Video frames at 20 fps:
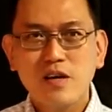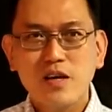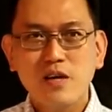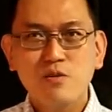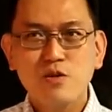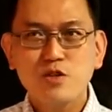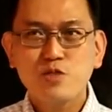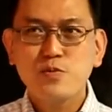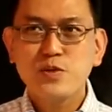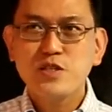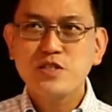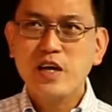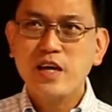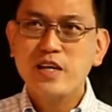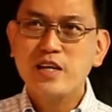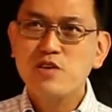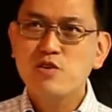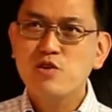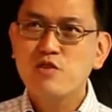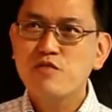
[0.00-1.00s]
right? It was
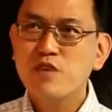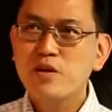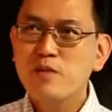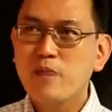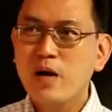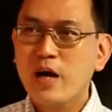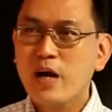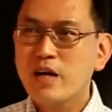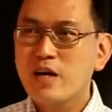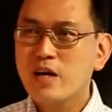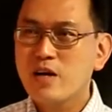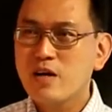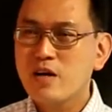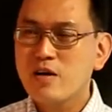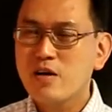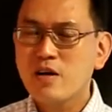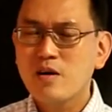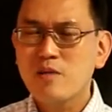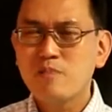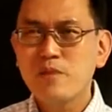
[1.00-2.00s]
presided over by
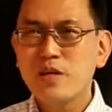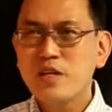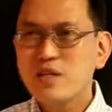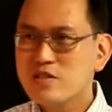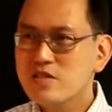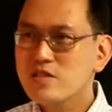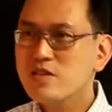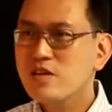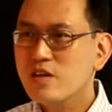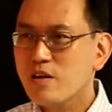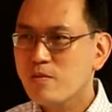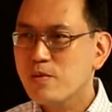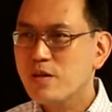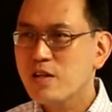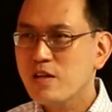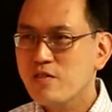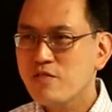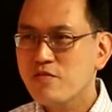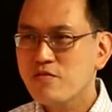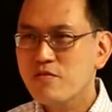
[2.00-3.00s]
a minister, I
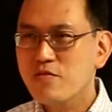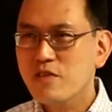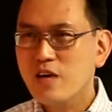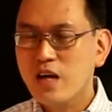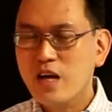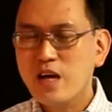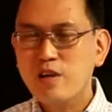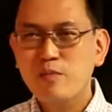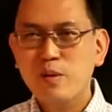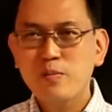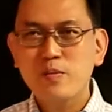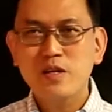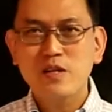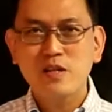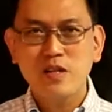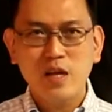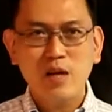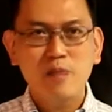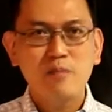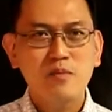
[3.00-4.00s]
believe. I can't remember
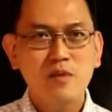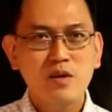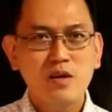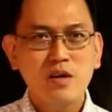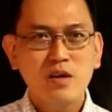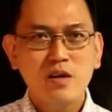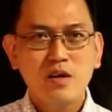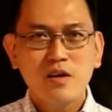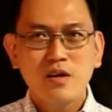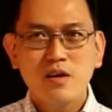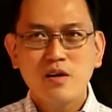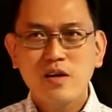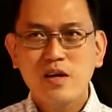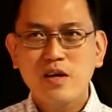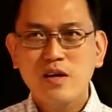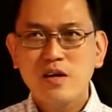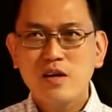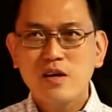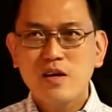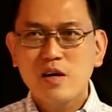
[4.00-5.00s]
the name.
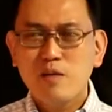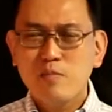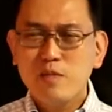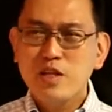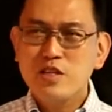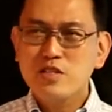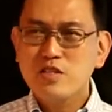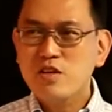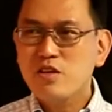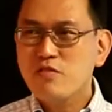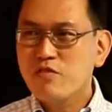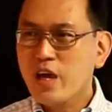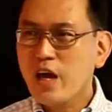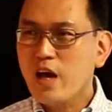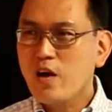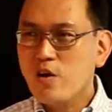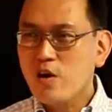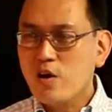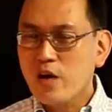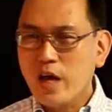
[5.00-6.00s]
Okay, a minister
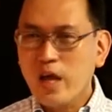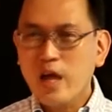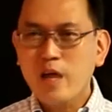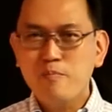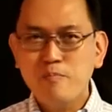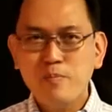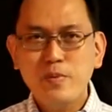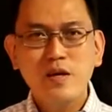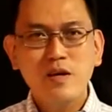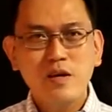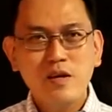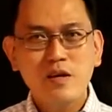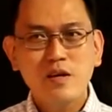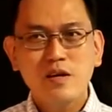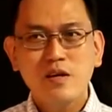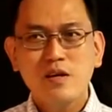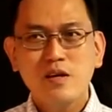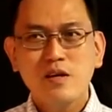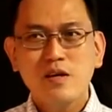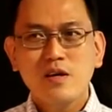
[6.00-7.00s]
or an MP,
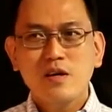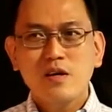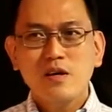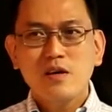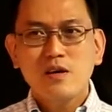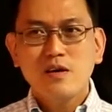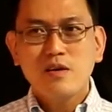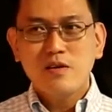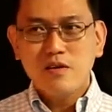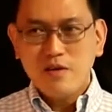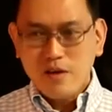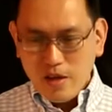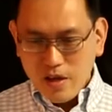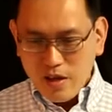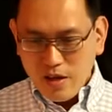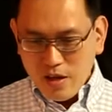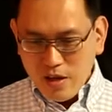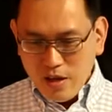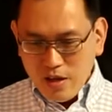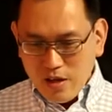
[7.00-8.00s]

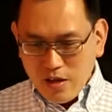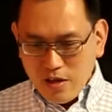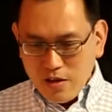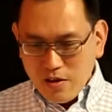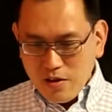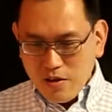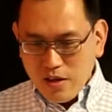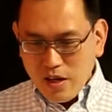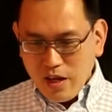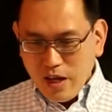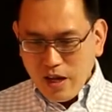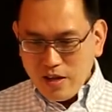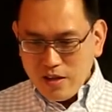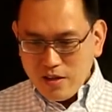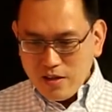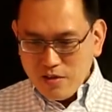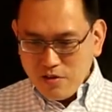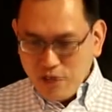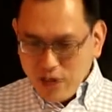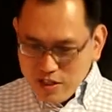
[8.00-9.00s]
right? Okay,
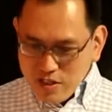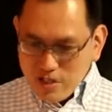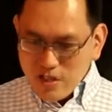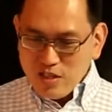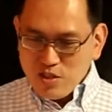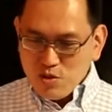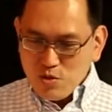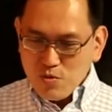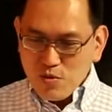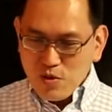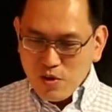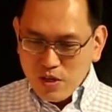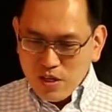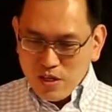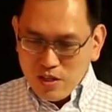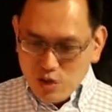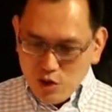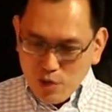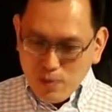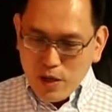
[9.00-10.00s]
and residents
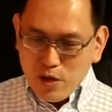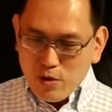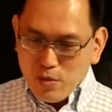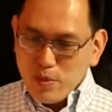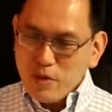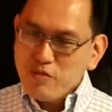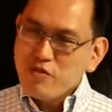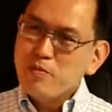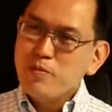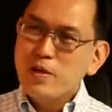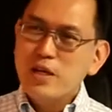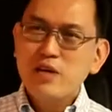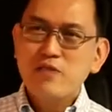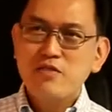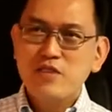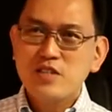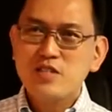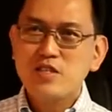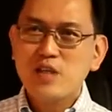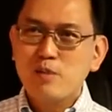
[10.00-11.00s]
in Tiong Bahru will be
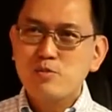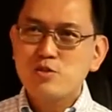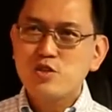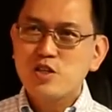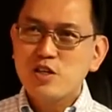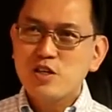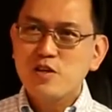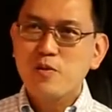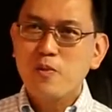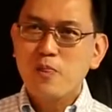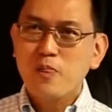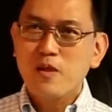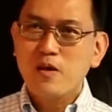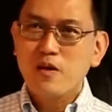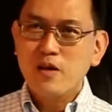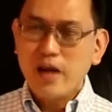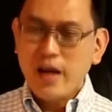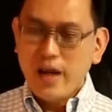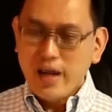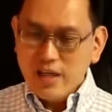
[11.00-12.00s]
familiar with this sculpture,
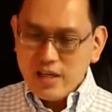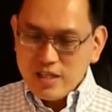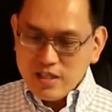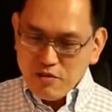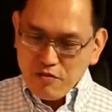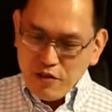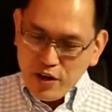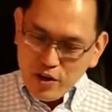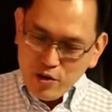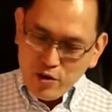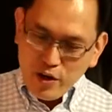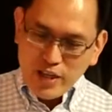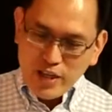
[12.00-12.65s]
right? And this is a very